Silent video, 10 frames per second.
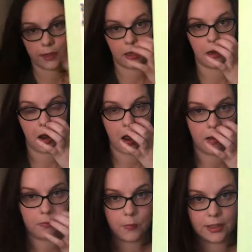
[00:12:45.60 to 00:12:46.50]

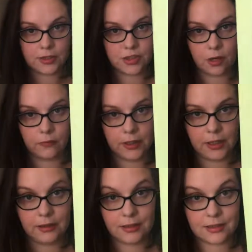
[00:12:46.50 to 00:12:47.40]
can start
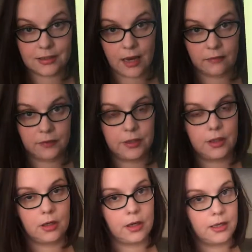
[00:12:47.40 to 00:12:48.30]
reading this every
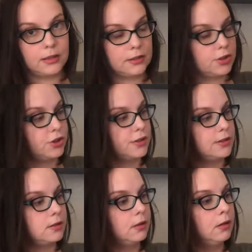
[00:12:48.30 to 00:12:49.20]
year. And it's just